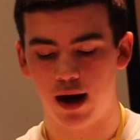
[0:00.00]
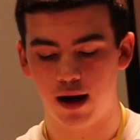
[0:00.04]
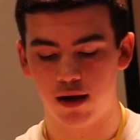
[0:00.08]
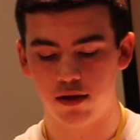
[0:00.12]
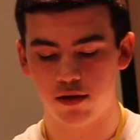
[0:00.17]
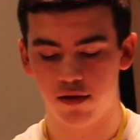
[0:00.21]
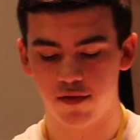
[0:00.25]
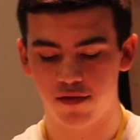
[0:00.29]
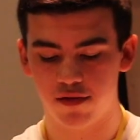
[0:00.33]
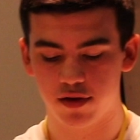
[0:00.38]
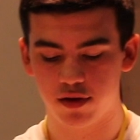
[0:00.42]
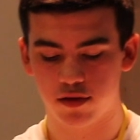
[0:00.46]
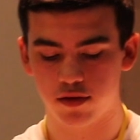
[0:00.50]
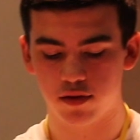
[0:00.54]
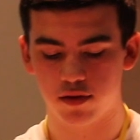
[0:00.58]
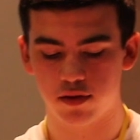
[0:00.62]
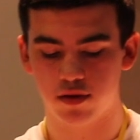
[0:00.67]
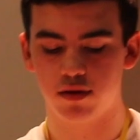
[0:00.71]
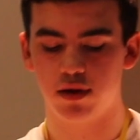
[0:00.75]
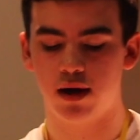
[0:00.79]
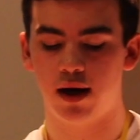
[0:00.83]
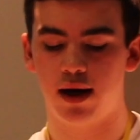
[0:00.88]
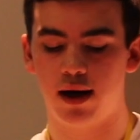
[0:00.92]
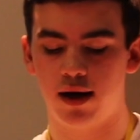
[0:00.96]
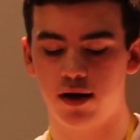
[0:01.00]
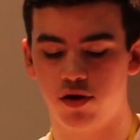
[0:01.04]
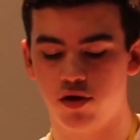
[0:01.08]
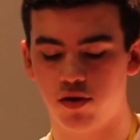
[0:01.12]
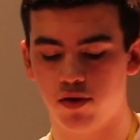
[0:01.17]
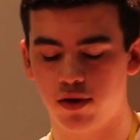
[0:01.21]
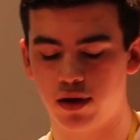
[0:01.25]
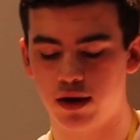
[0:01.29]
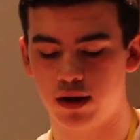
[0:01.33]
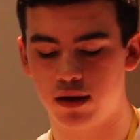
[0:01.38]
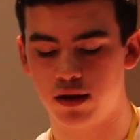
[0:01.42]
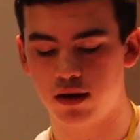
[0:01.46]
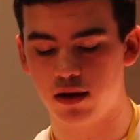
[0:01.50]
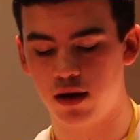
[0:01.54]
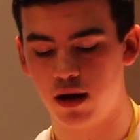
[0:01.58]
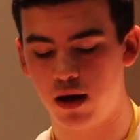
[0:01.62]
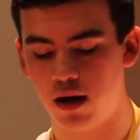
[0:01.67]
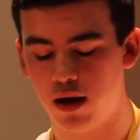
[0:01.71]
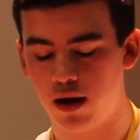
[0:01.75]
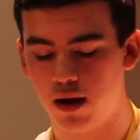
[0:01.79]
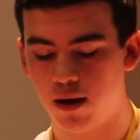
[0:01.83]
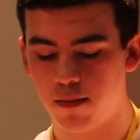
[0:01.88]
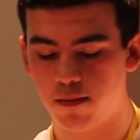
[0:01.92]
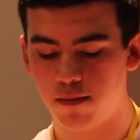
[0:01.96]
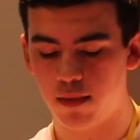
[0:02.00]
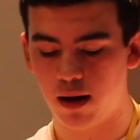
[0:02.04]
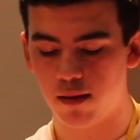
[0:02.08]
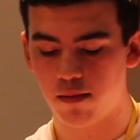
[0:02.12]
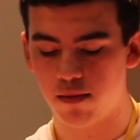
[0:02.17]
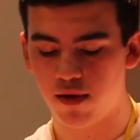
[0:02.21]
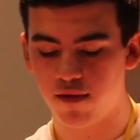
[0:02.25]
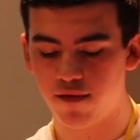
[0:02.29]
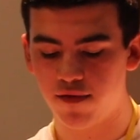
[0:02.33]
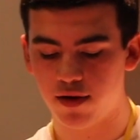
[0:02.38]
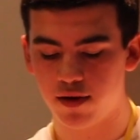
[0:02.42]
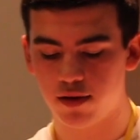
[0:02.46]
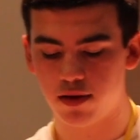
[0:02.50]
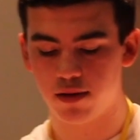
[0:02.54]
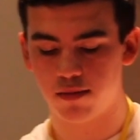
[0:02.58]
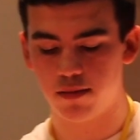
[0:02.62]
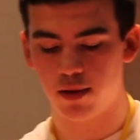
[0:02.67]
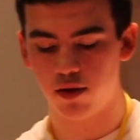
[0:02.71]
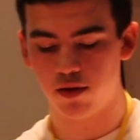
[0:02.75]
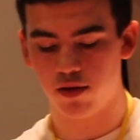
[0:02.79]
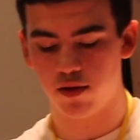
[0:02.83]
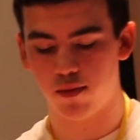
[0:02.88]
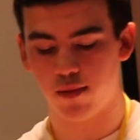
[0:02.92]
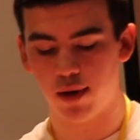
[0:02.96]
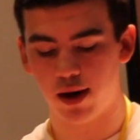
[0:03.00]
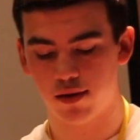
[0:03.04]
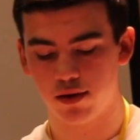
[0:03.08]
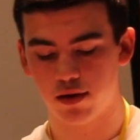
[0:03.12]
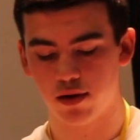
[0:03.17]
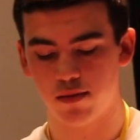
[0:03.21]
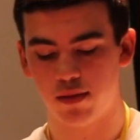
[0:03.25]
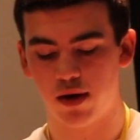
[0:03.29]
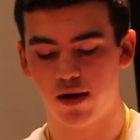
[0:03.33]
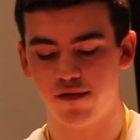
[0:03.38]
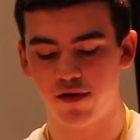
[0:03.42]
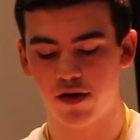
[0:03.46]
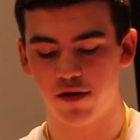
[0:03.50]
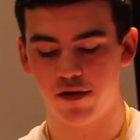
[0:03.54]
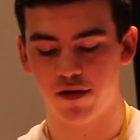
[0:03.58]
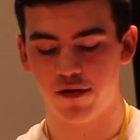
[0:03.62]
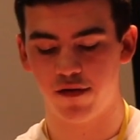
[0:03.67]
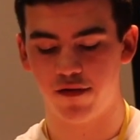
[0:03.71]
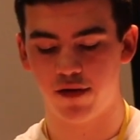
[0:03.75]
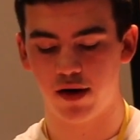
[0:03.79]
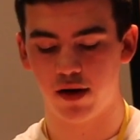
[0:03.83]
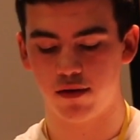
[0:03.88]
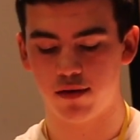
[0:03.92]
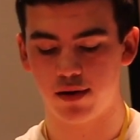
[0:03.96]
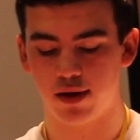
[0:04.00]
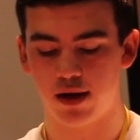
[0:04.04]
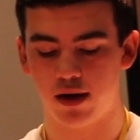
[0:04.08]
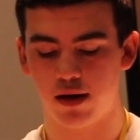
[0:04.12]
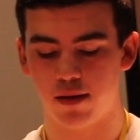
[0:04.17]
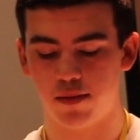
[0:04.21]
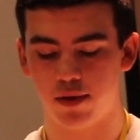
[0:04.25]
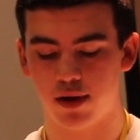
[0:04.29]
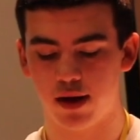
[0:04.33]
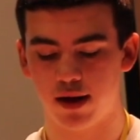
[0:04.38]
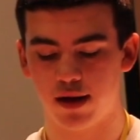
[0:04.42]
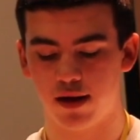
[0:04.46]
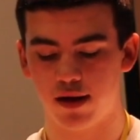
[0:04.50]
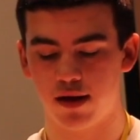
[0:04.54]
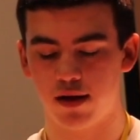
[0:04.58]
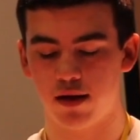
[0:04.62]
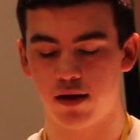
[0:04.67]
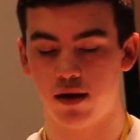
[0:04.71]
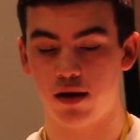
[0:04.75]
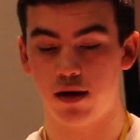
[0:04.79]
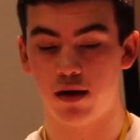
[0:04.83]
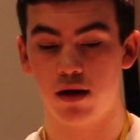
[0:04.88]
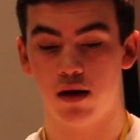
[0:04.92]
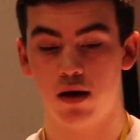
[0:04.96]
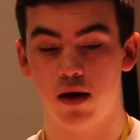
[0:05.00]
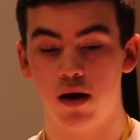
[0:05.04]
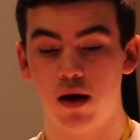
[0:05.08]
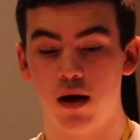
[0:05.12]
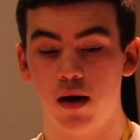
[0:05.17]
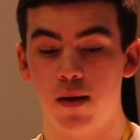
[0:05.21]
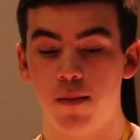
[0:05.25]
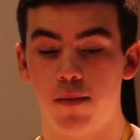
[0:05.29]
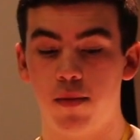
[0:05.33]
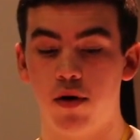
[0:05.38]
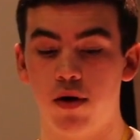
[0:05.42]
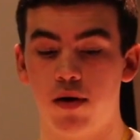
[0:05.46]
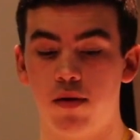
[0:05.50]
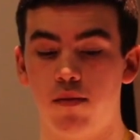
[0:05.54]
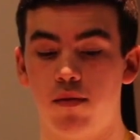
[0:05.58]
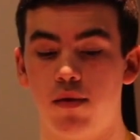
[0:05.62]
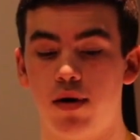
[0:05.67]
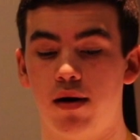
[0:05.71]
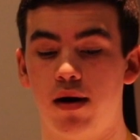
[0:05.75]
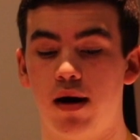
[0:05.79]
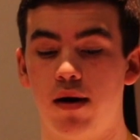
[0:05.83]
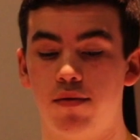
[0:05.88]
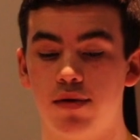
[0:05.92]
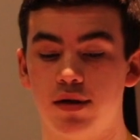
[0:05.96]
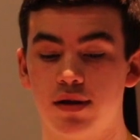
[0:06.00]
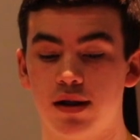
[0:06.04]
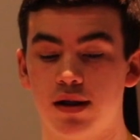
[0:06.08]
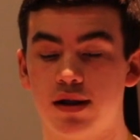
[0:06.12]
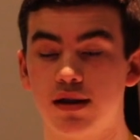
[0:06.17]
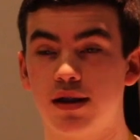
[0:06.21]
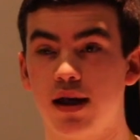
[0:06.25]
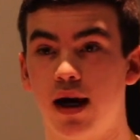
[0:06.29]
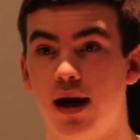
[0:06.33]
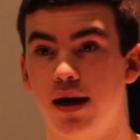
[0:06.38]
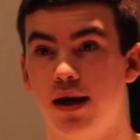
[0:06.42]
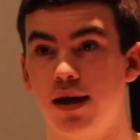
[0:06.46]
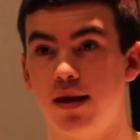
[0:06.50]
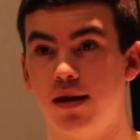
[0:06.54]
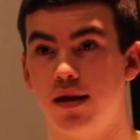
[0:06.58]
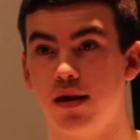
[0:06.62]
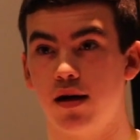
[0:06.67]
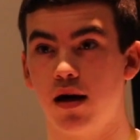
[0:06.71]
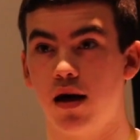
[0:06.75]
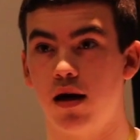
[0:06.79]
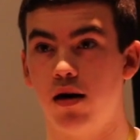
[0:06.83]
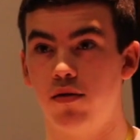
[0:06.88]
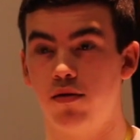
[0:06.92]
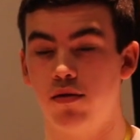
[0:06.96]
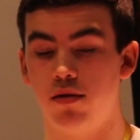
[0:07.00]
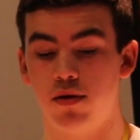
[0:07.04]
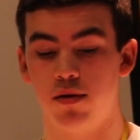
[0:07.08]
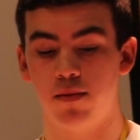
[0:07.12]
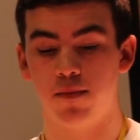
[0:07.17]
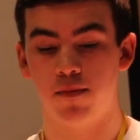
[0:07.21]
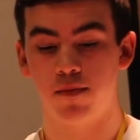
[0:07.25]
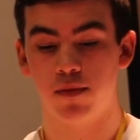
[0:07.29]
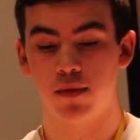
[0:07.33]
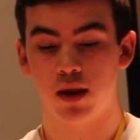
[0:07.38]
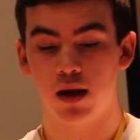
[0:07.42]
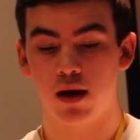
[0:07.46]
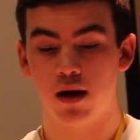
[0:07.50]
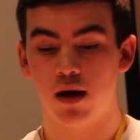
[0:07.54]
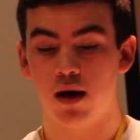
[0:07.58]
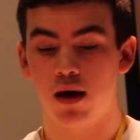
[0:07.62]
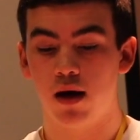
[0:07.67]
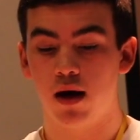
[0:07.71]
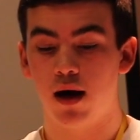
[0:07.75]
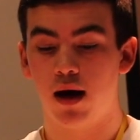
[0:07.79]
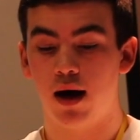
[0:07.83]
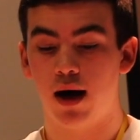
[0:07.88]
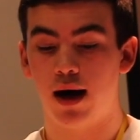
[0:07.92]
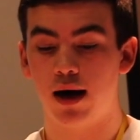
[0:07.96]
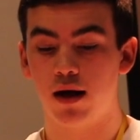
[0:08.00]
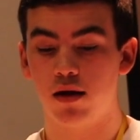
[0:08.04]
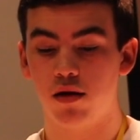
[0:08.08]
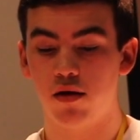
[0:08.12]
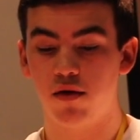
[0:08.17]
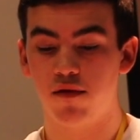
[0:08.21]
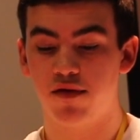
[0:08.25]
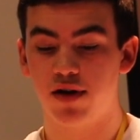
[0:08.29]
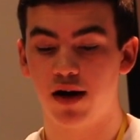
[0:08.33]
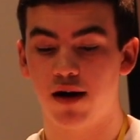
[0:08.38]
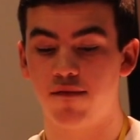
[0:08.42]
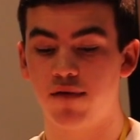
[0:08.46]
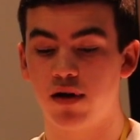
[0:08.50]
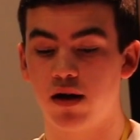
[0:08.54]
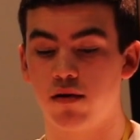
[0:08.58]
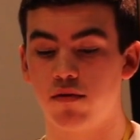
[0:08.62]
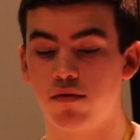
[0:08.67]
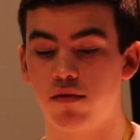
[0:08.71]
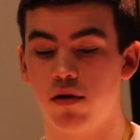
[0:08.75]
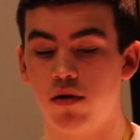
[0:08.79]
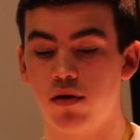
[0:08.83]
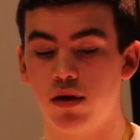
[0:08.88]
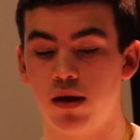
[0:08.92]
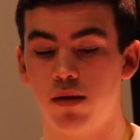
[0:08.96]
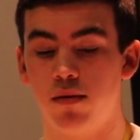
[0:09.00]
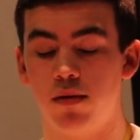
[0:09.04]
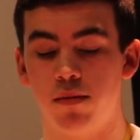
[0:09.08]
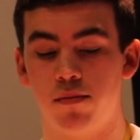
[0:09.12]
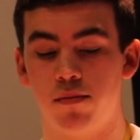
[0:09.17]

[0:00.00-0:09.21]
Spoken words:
out of school I joined, made me feel the most welcome I've ever felt in a place, to the point where I was excited to go. I loved having a role in